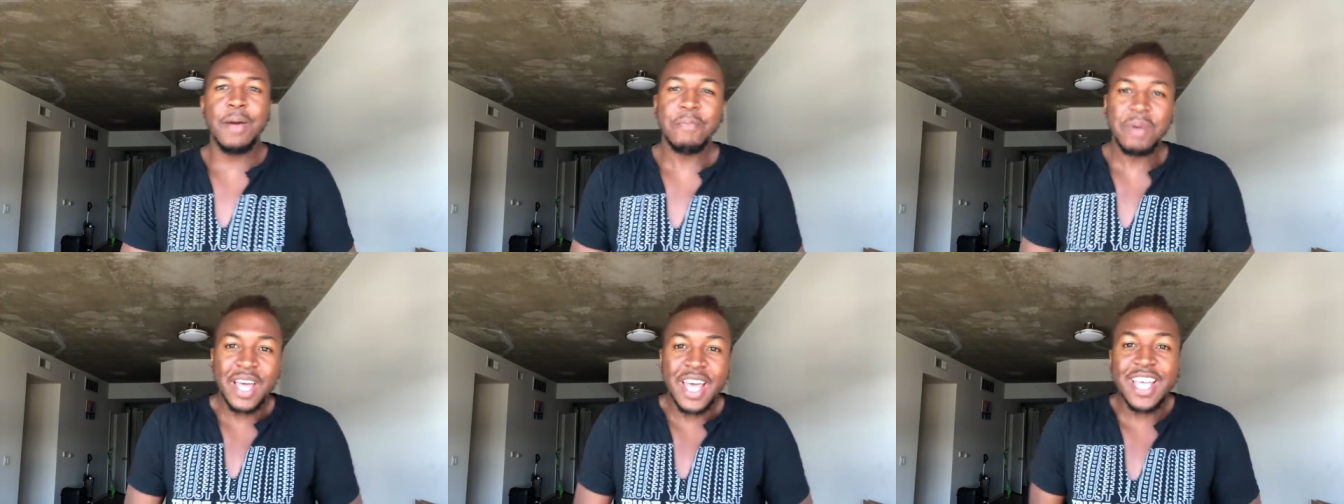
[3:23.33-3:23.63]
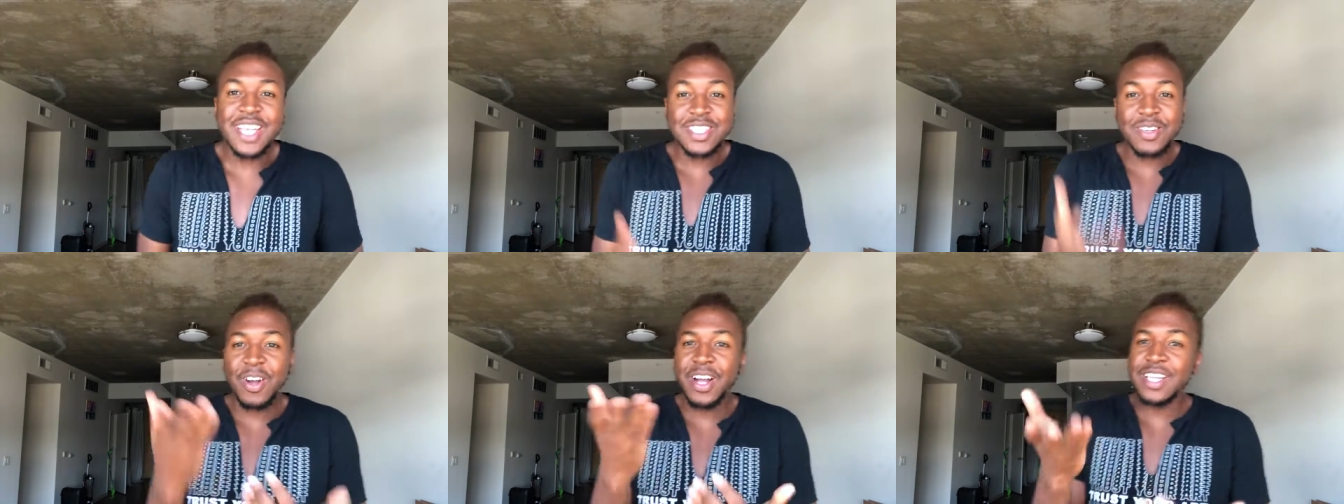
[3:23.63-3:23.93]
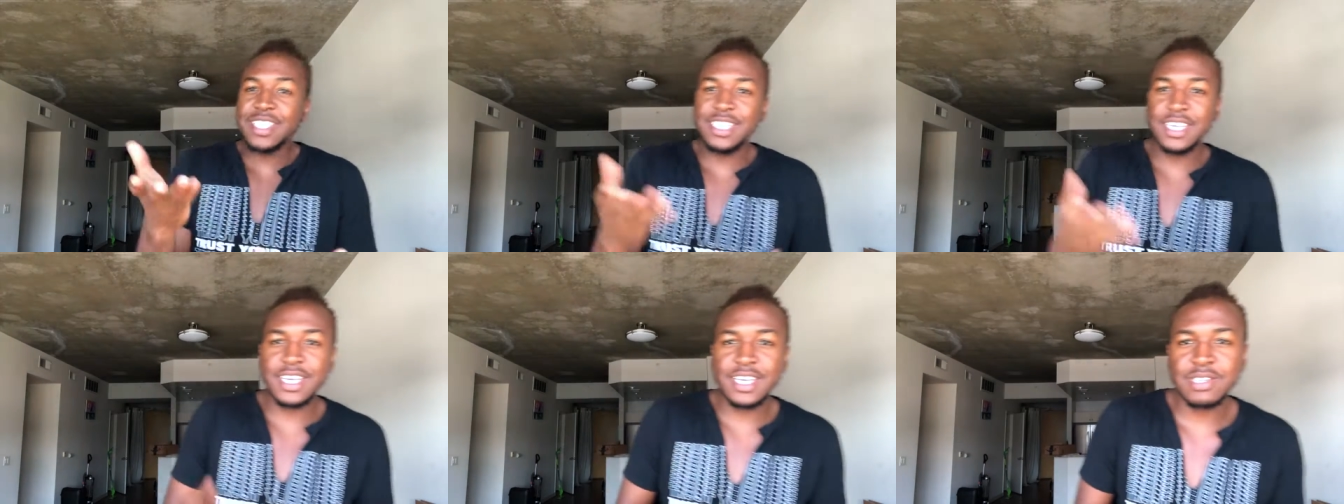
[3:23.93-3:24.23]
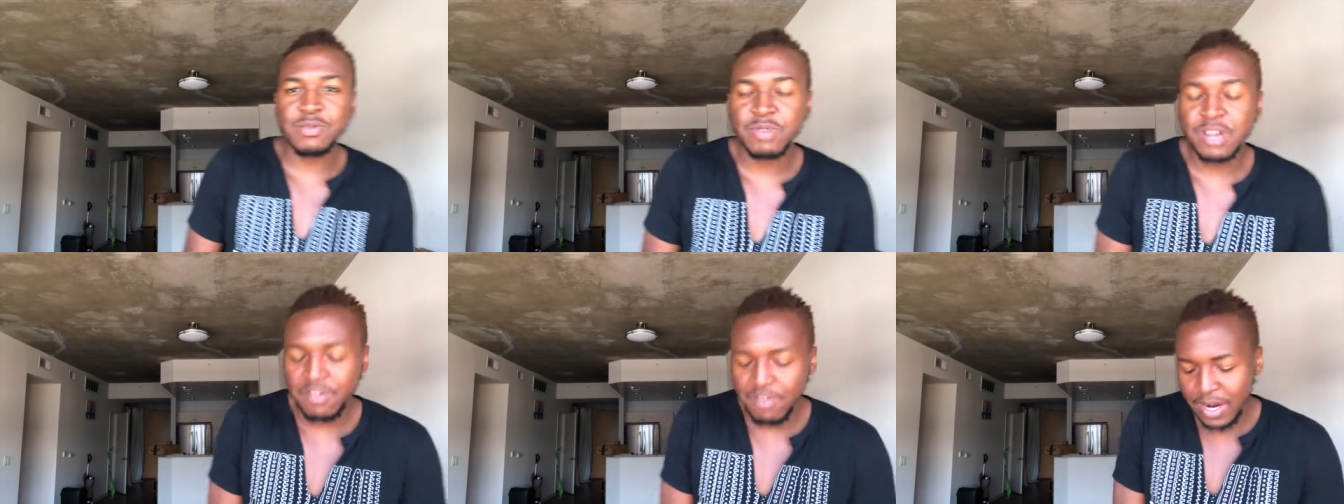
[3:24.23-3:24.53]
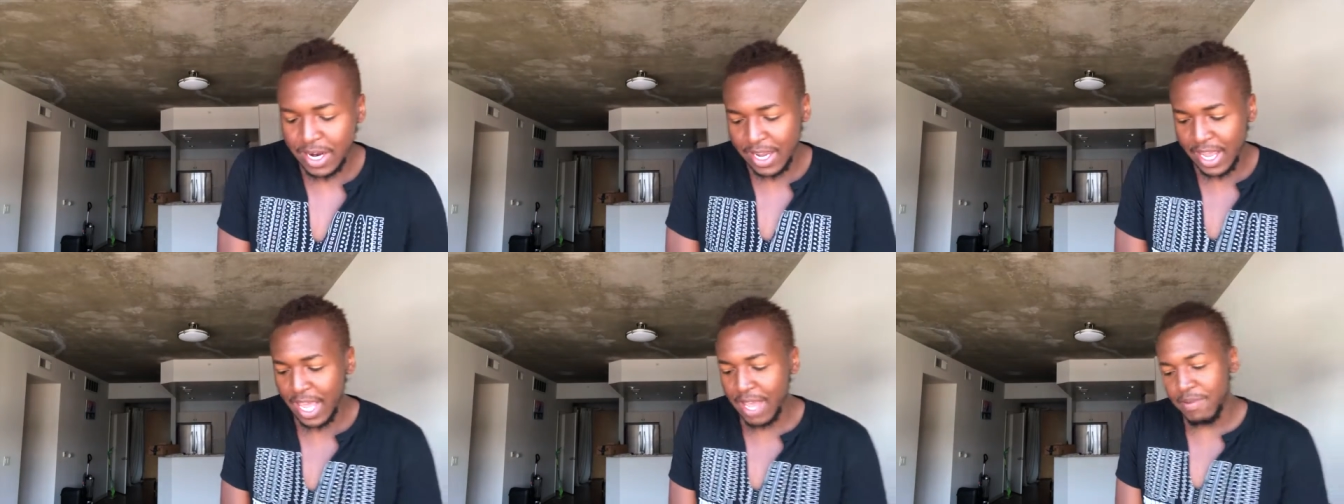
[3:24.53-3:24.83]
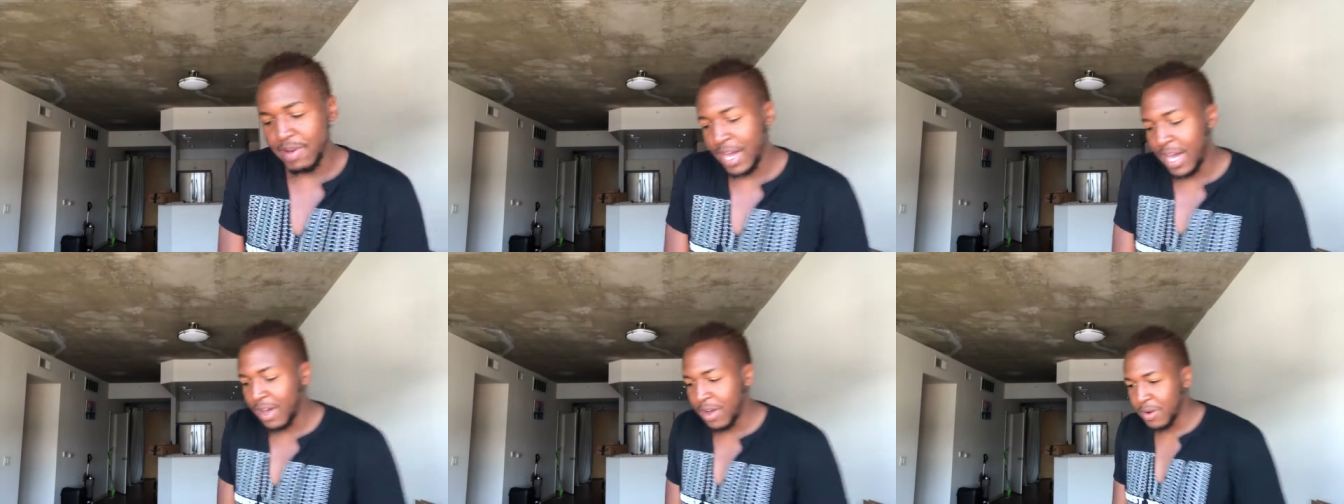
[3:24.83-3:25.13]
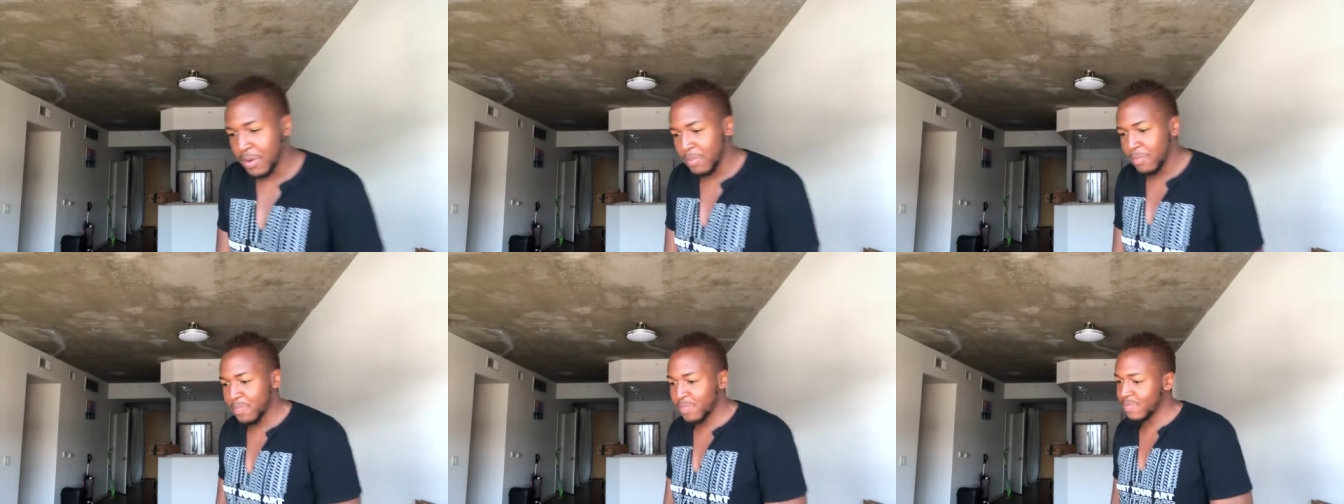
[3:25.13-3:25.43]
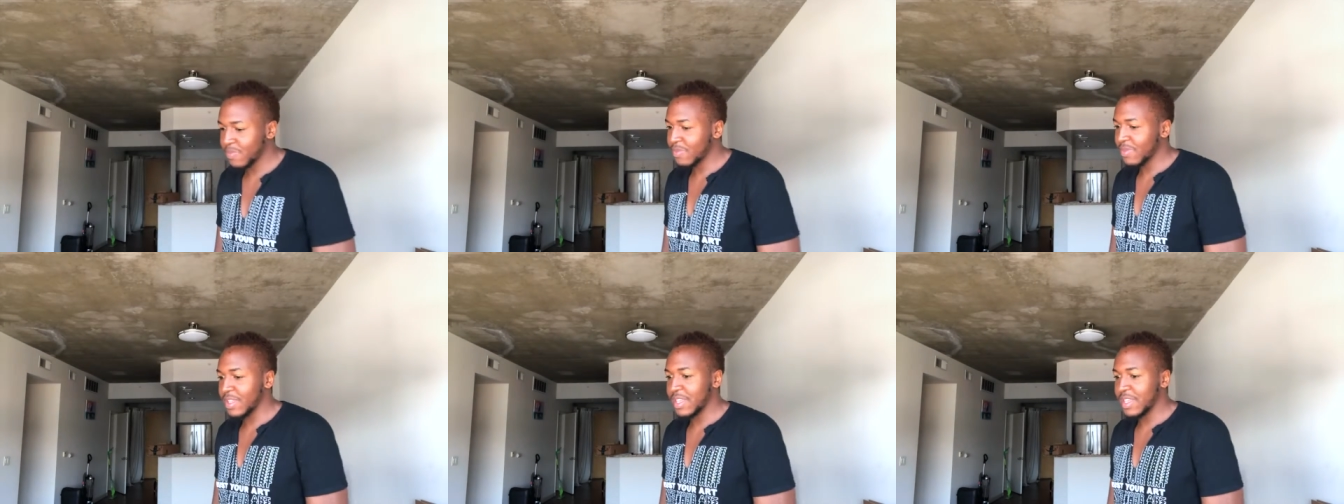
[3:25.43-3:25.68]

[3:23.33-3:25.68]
But it's crazy because whenever I came out,